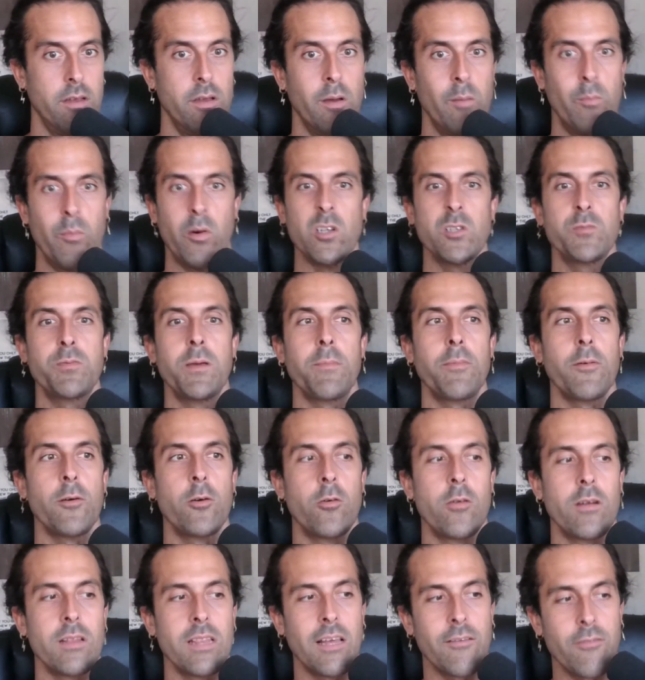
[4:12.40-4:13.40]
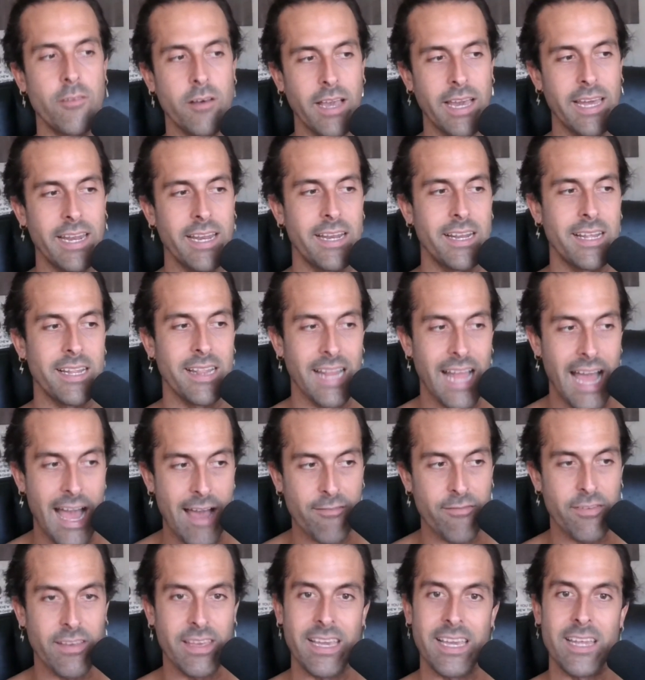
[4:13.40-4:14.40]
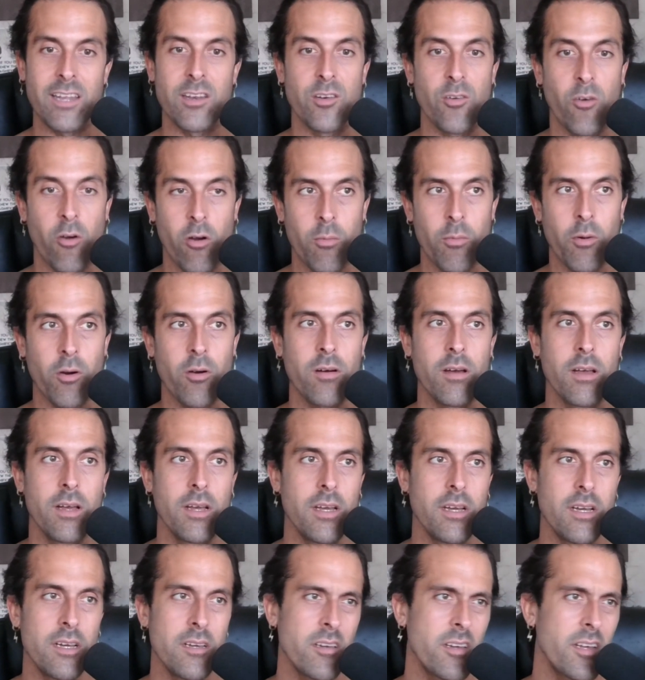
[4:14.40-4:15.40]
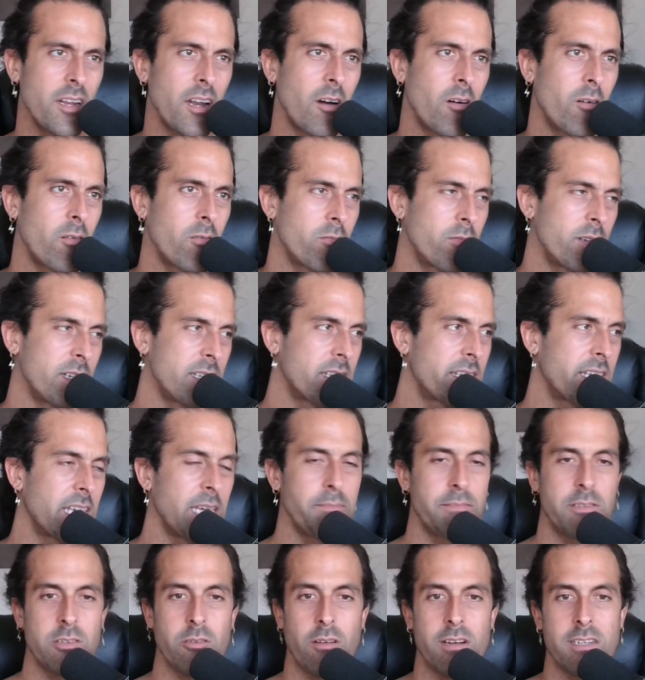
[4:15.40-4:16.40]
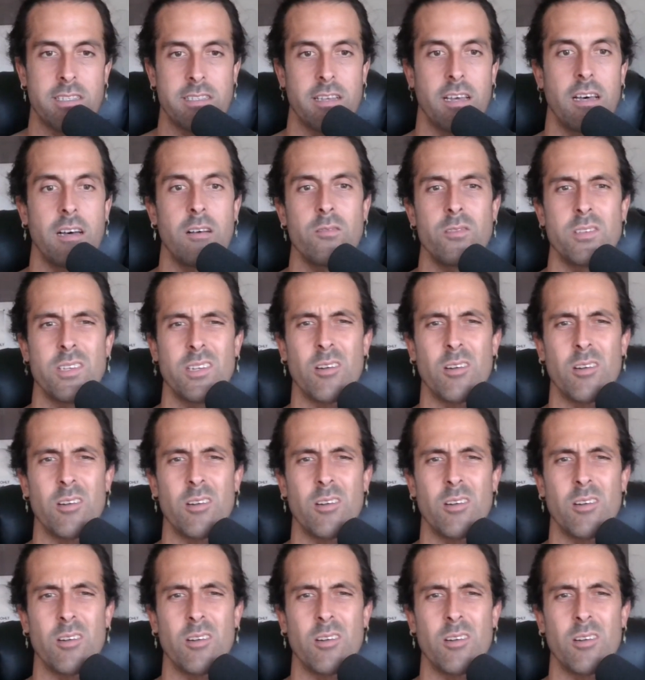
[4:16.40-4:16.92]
Most people who are level-headed and laughing and normal, we keep to ourselves.